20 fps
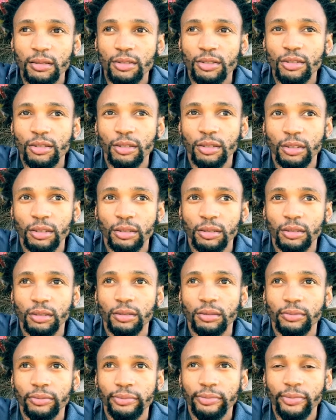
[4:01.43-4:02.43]
So
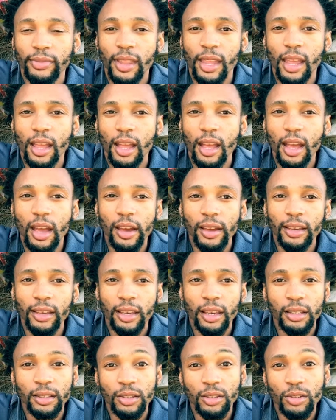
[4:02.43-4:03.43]

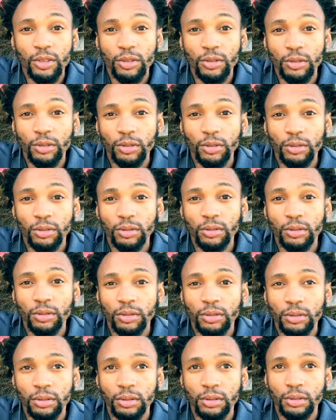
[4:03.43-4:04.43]
here's to
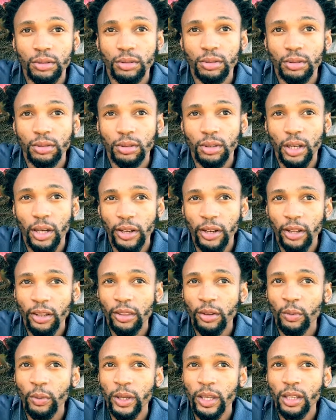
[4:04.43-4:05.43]

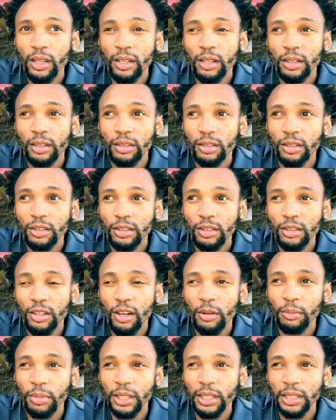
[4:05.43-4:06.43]
another week
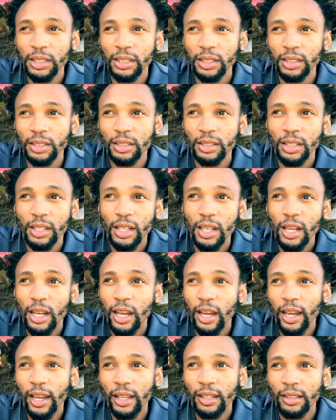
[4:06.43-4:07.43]
completed,
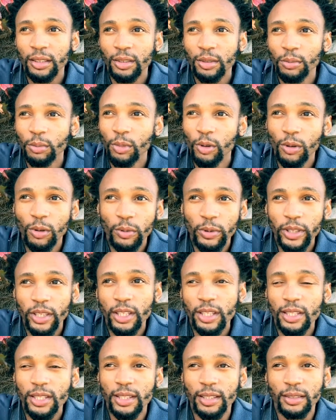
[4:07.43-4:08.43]
and more
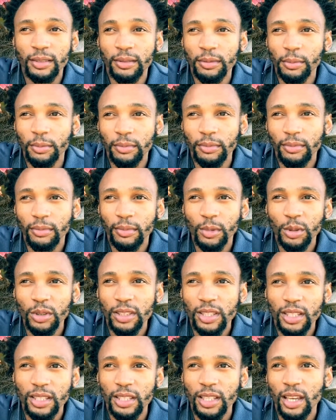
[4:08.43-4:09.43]
weeks and more
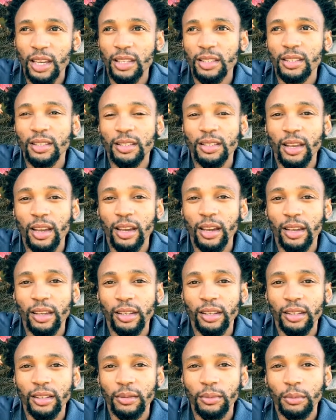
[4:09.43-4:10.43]
success
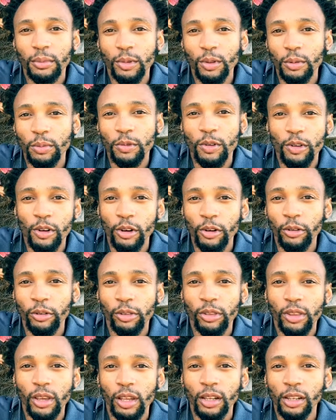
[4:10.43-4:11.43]
and more growth
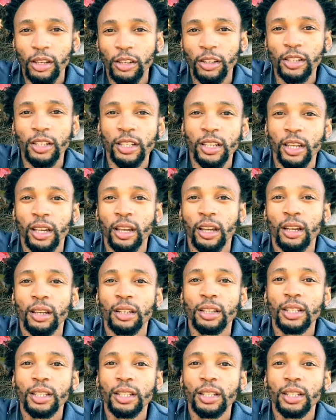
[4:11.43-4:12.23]
and learning